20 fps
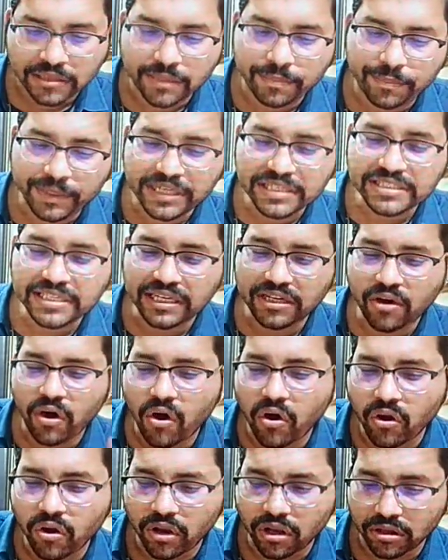The breezy
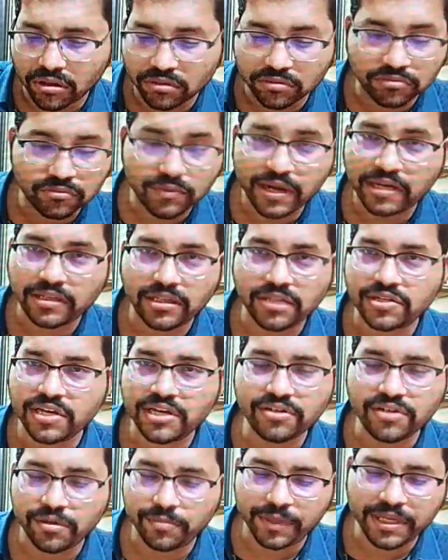call, while the
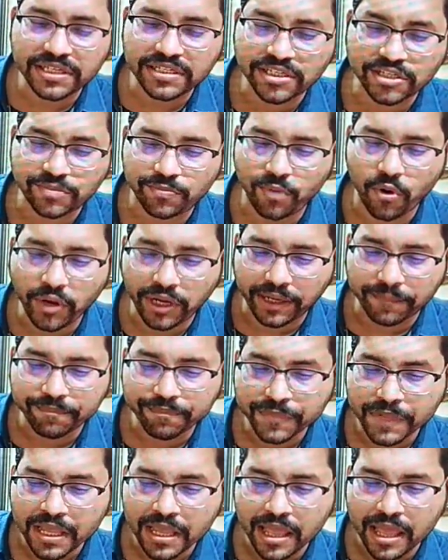gentle breeze is blowing,
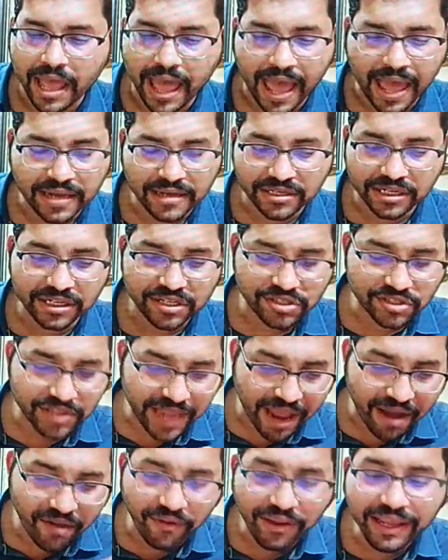and it is
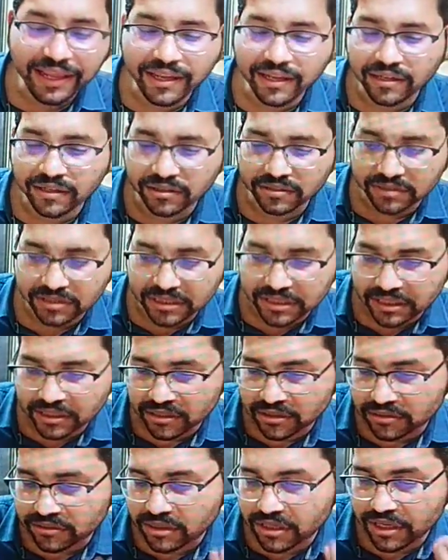carrying
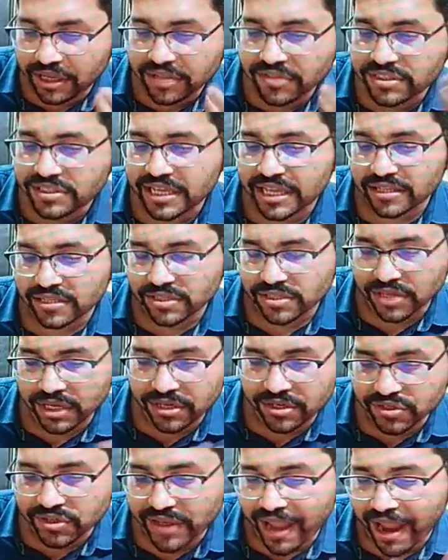the incense,
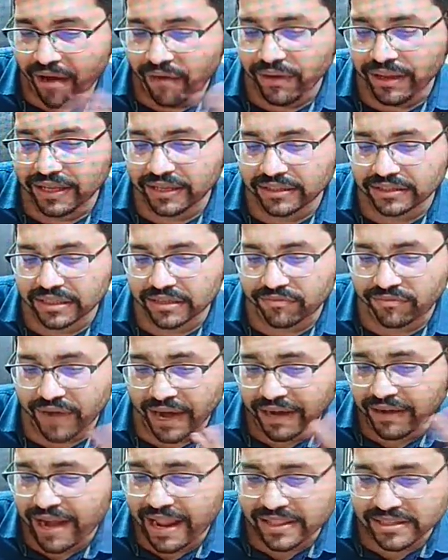it's carrying the
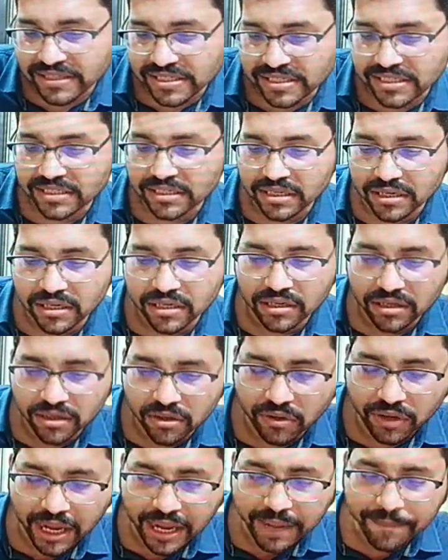fragrance.
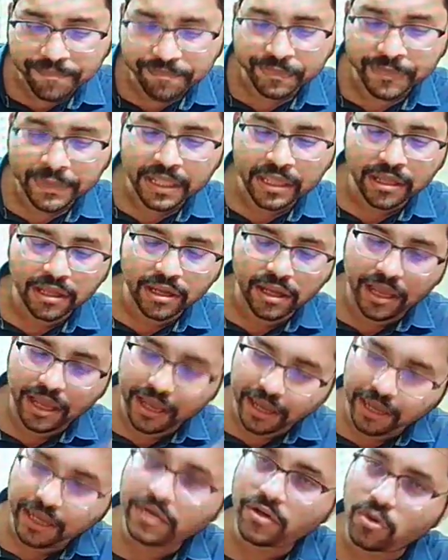Okay,
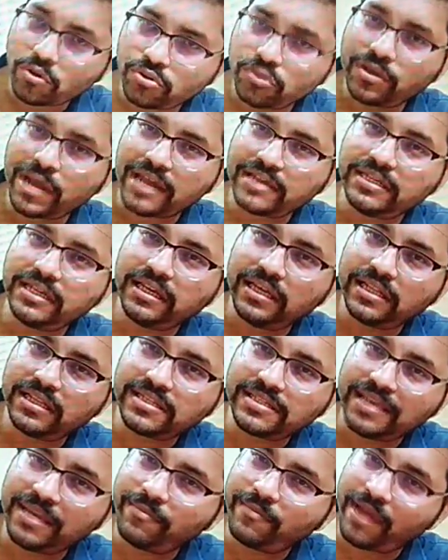in O2 Nightingale,
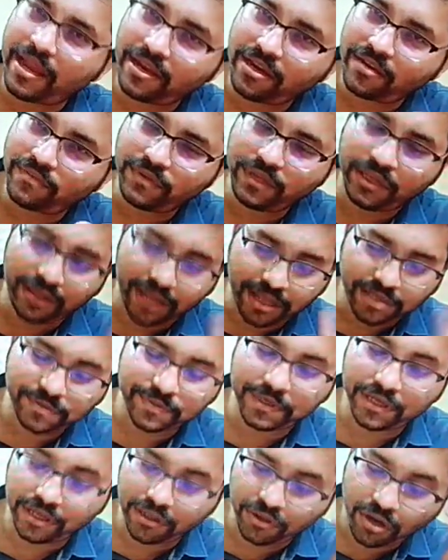the same kind of thing has
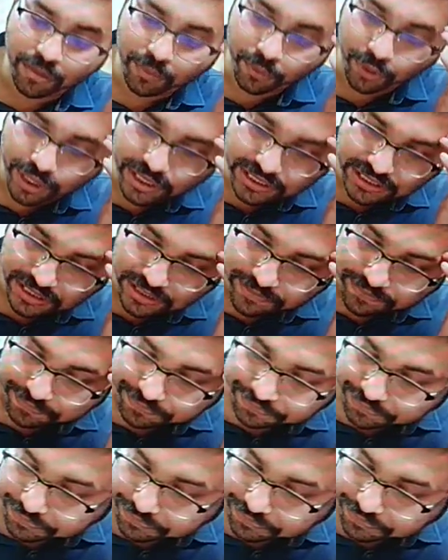been incorporated.